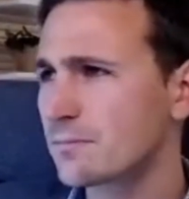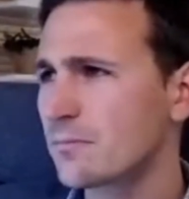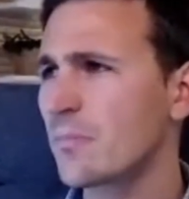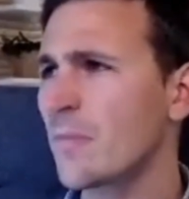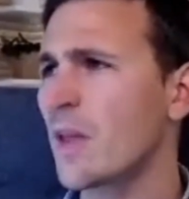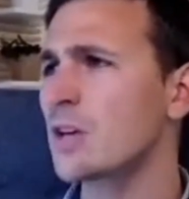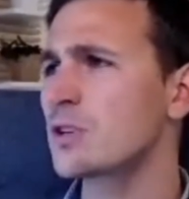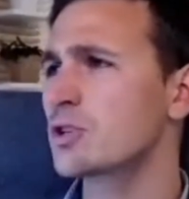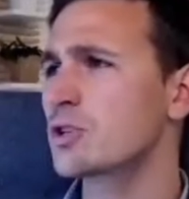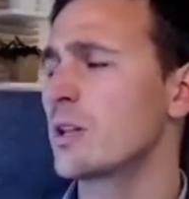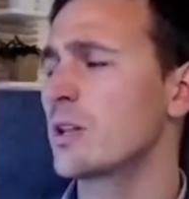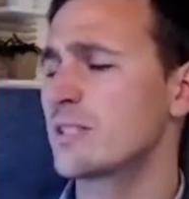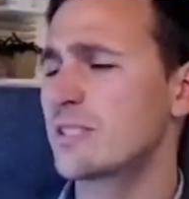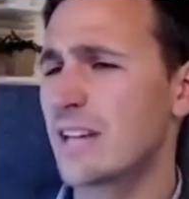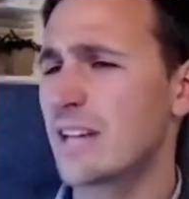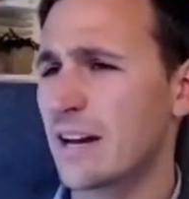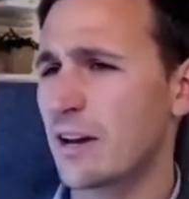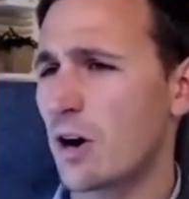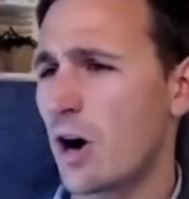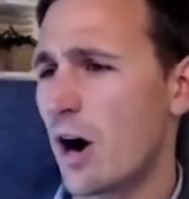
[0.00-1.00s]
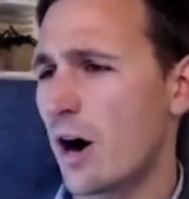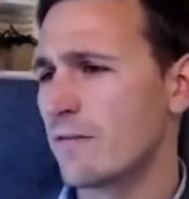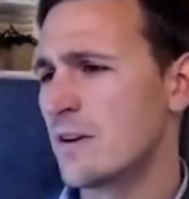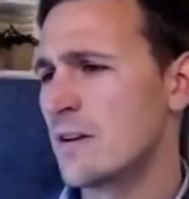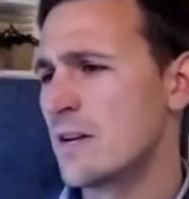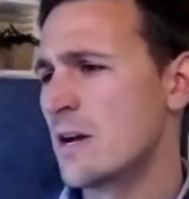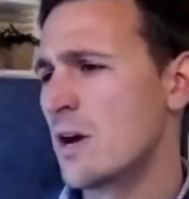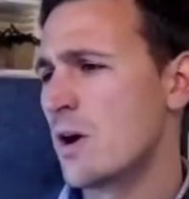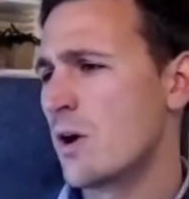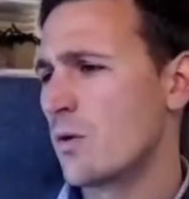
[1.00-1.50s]
So let's kick it off.
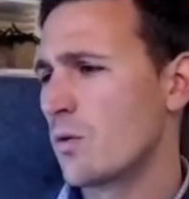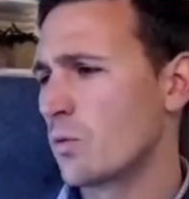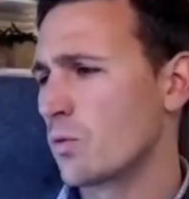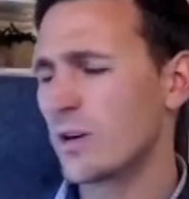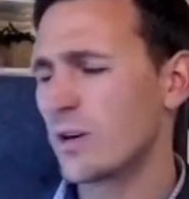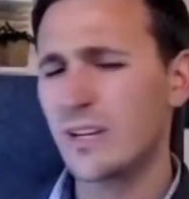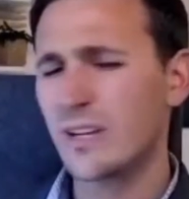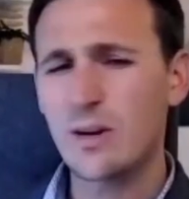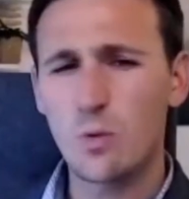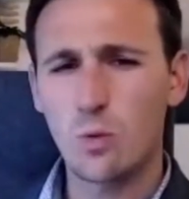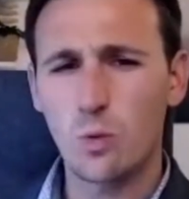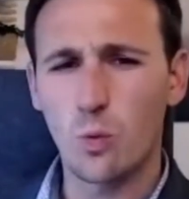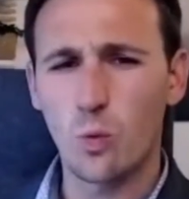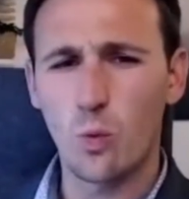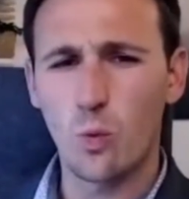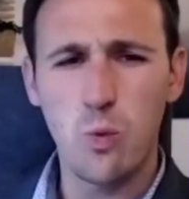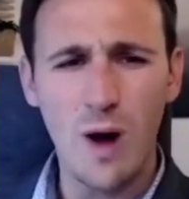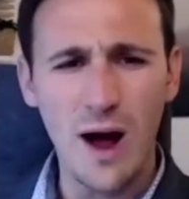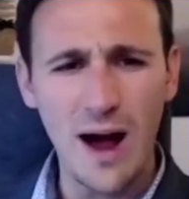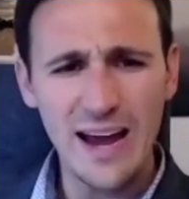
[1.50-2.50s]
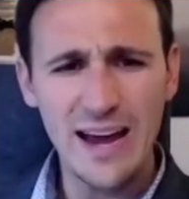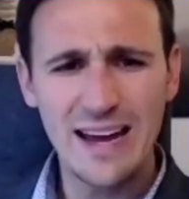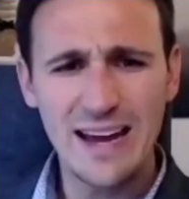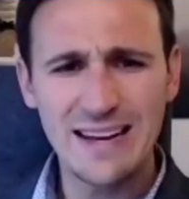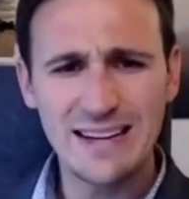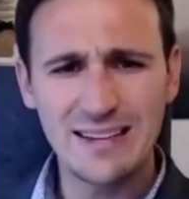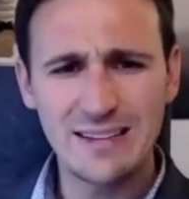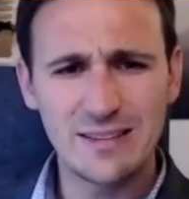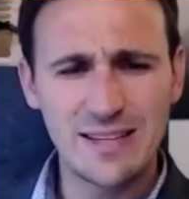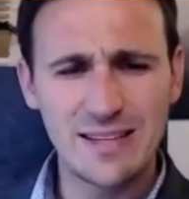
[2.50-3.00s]
Really,
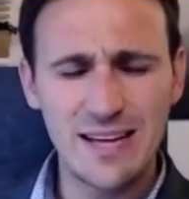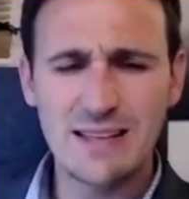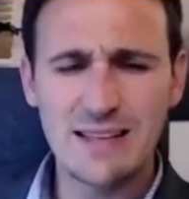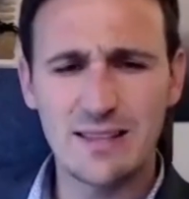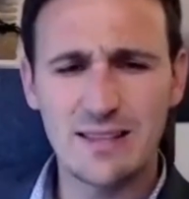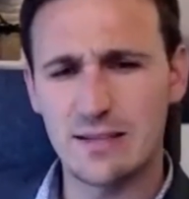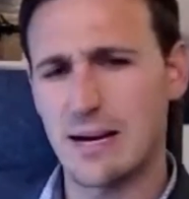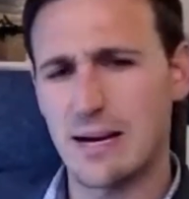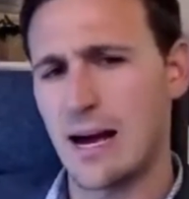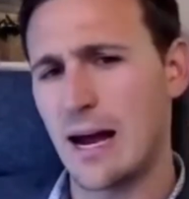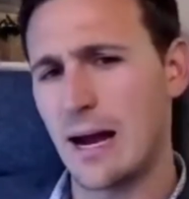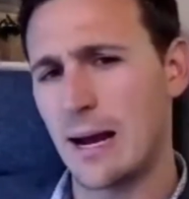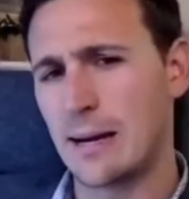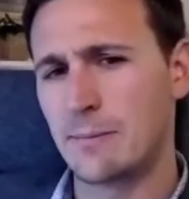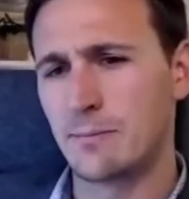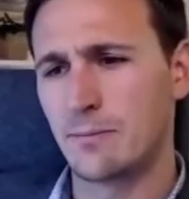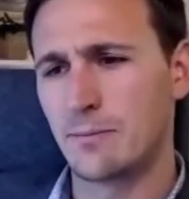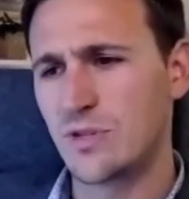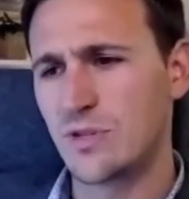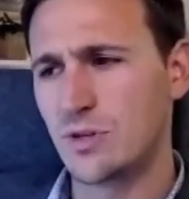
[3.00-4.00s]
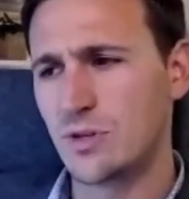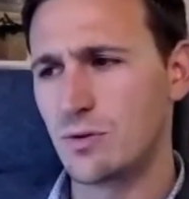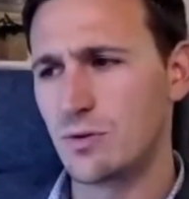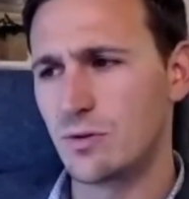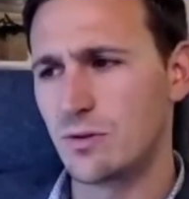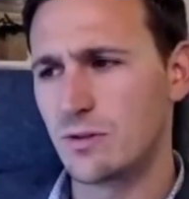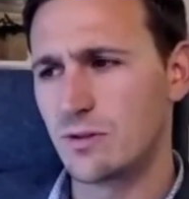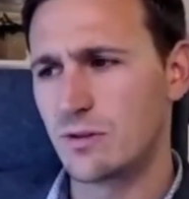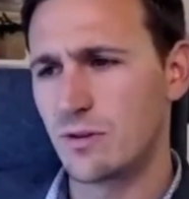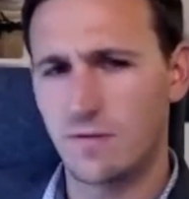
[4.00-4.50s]
why take the time to
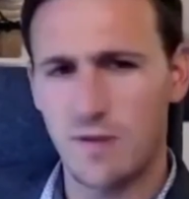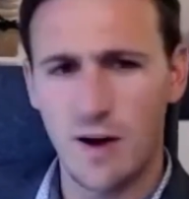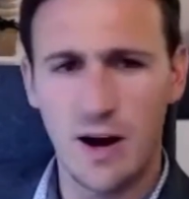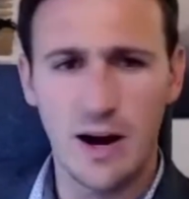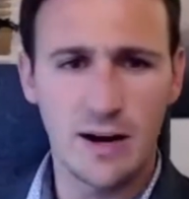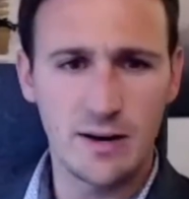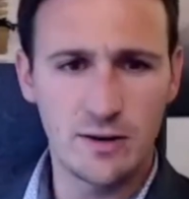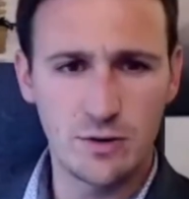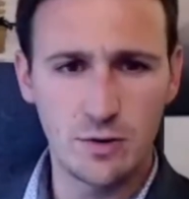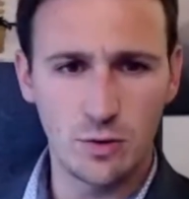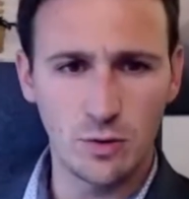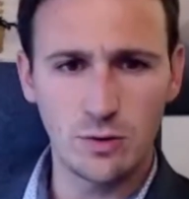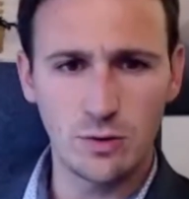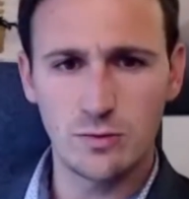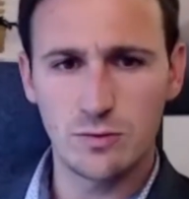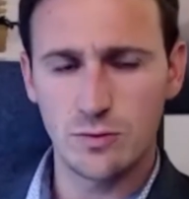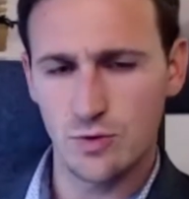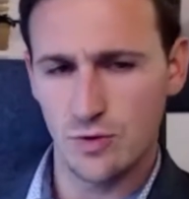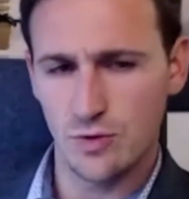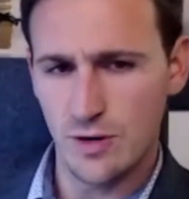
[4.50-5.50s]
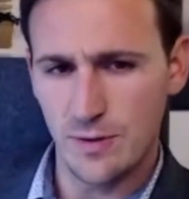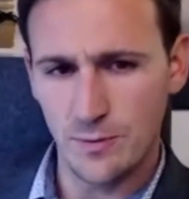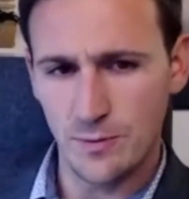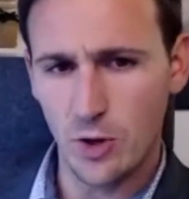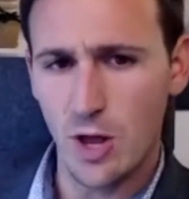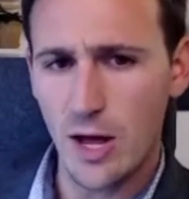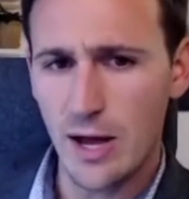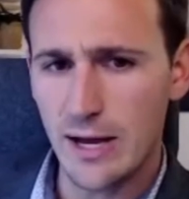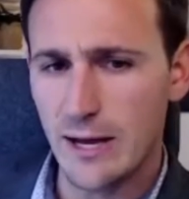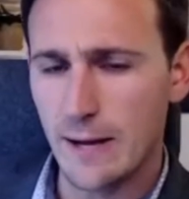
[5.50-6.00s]
define your dream
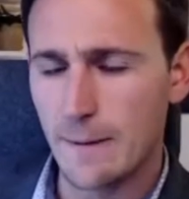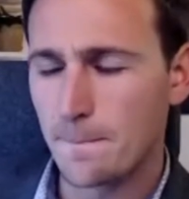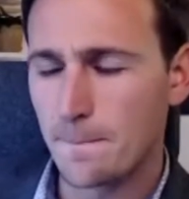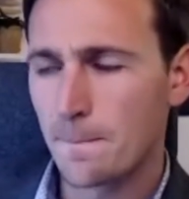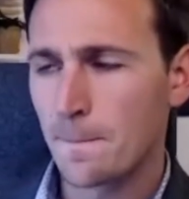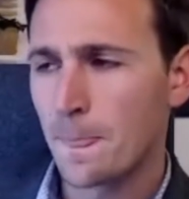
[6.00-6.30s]
client?